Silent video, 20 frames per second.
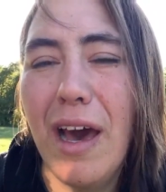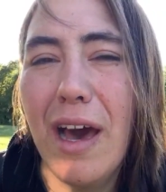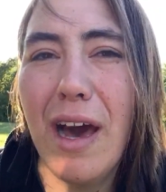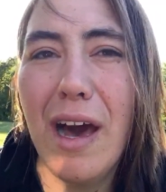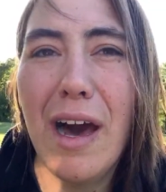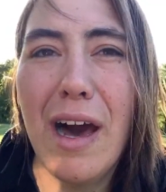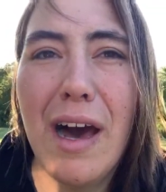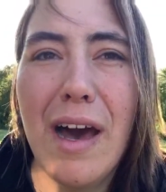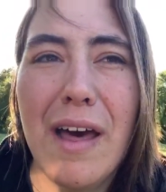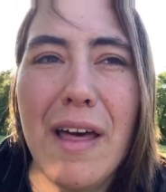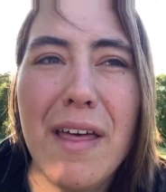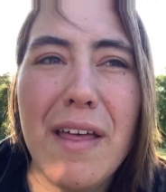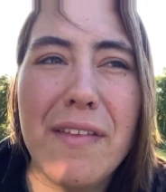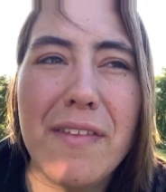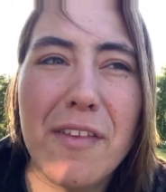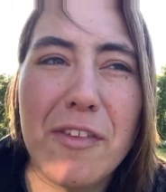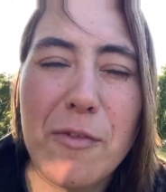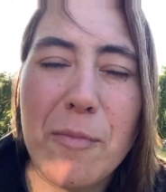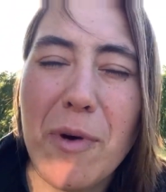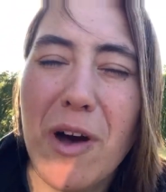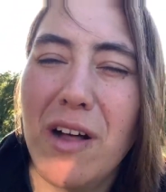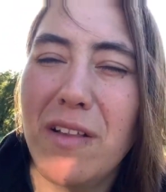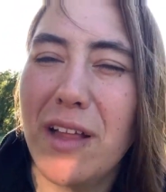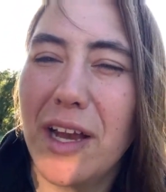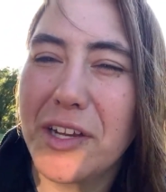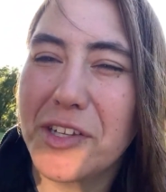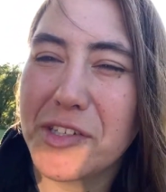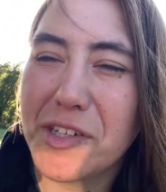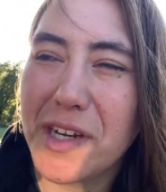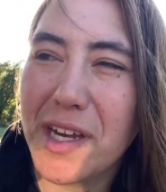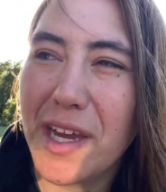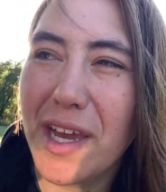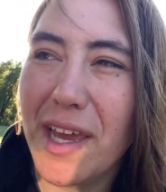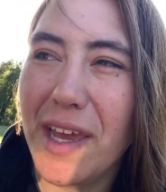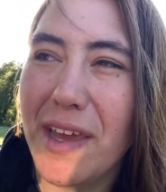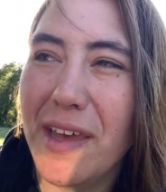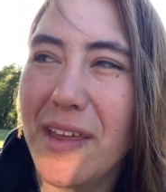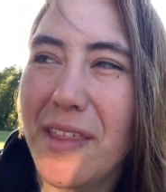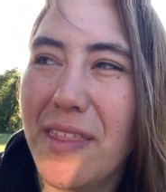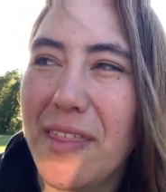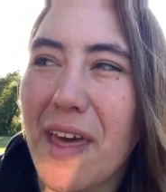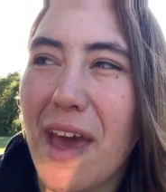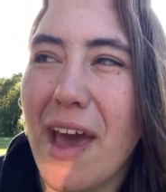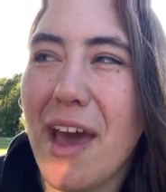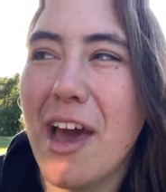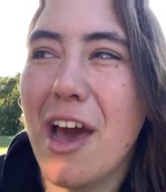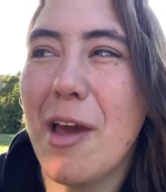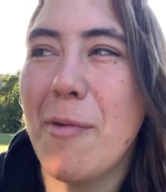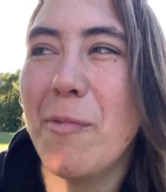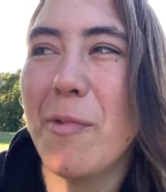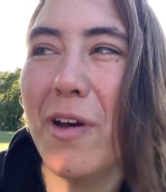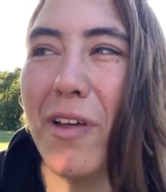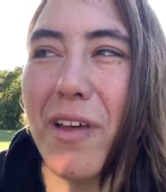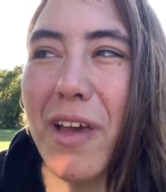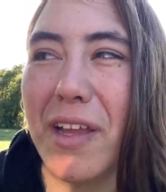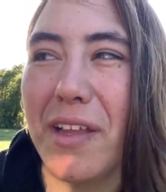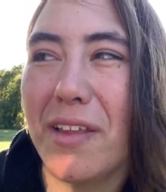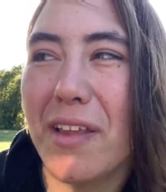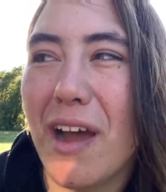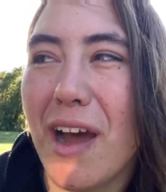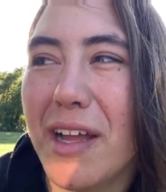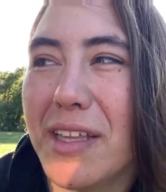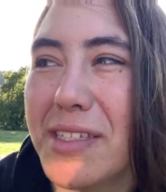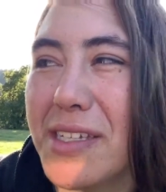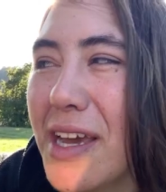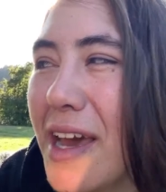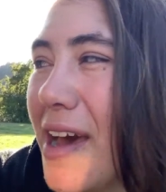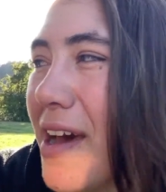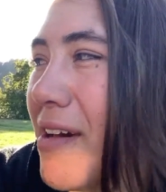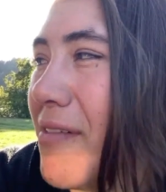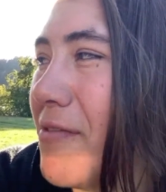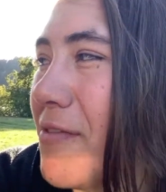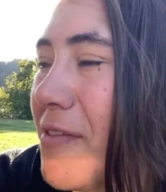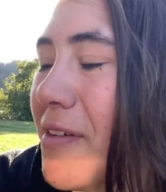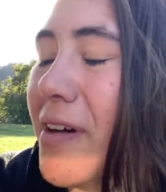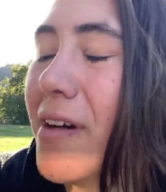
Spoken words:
It's a small luxury that I'm willing not to have.